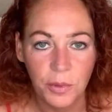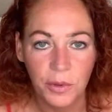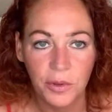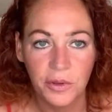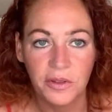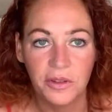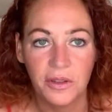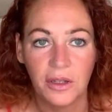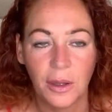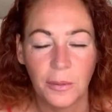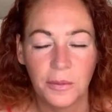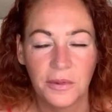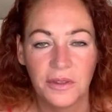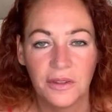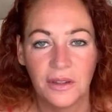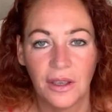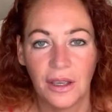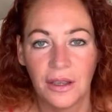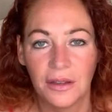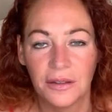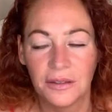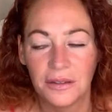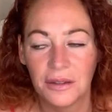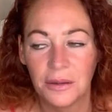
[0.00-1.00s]
Poison
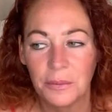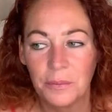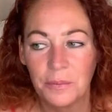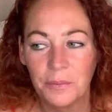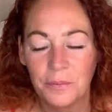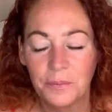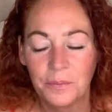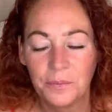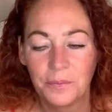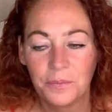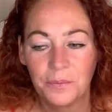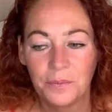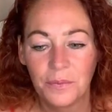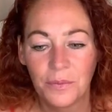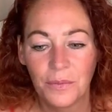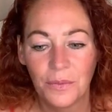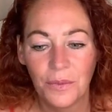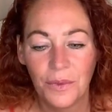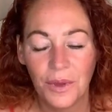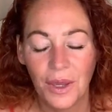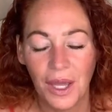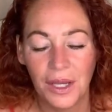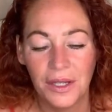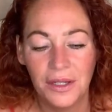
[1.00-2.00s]
upstairs.
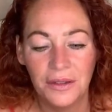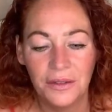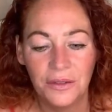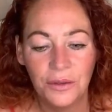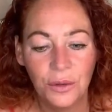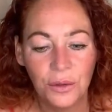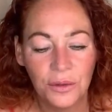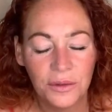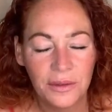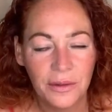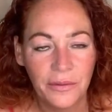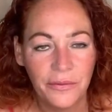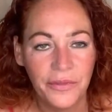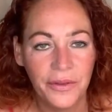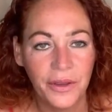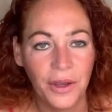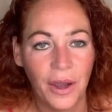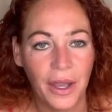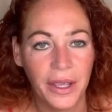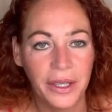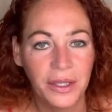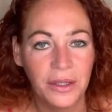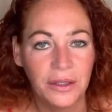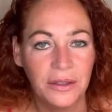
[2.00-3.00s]
And it's not something
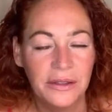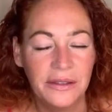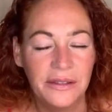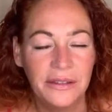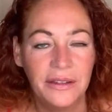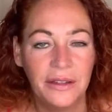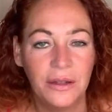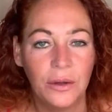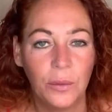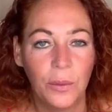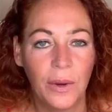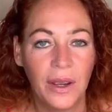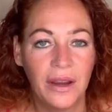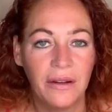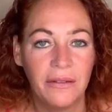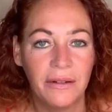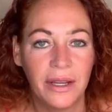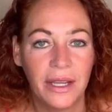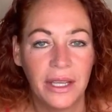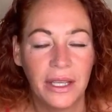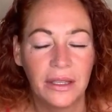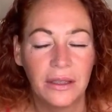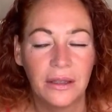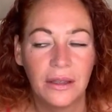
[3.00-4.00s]
I consider
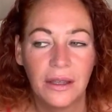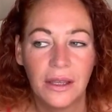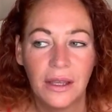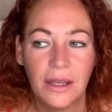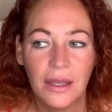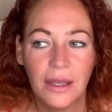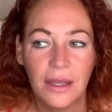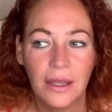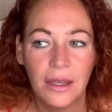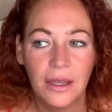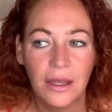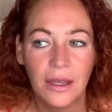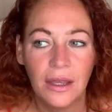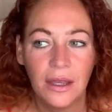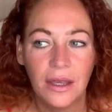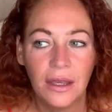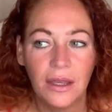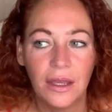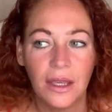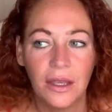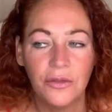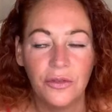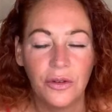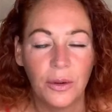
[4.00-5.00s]
wearing
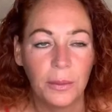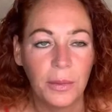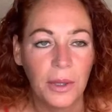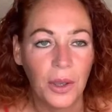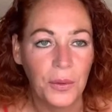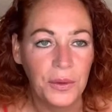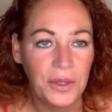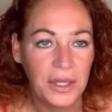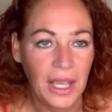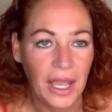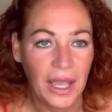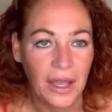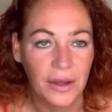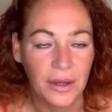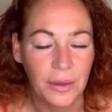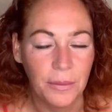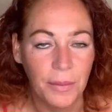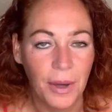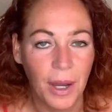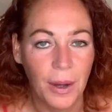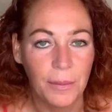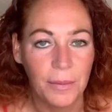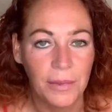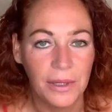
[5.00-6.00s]
if I'm going out in
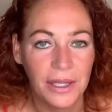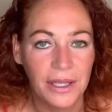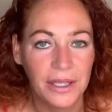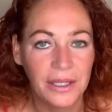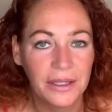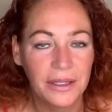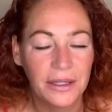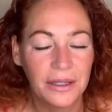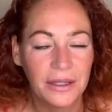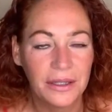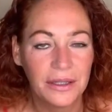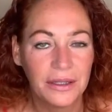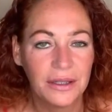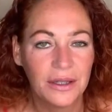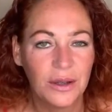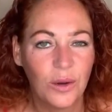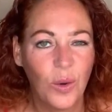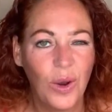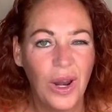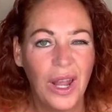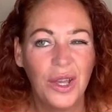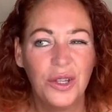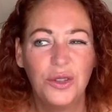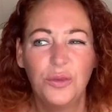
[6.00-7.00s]
public.
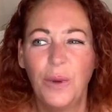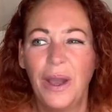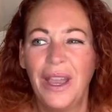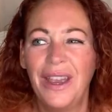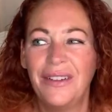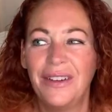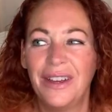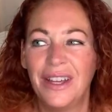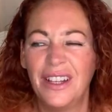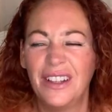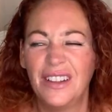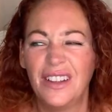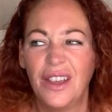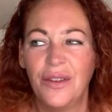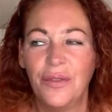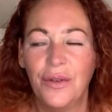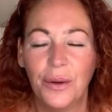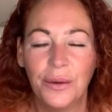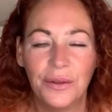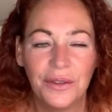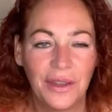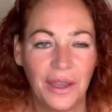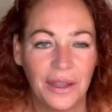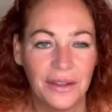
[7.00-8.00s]
Well, I'd wear it if I
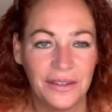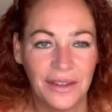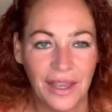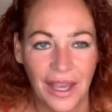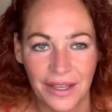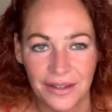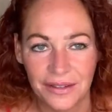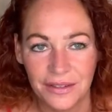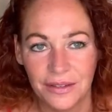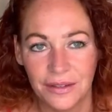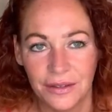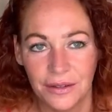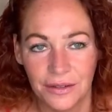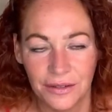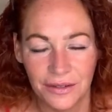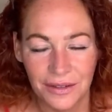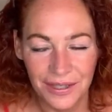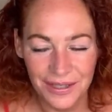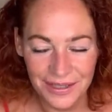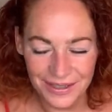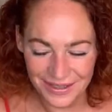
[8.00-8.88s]
was going to Asda's.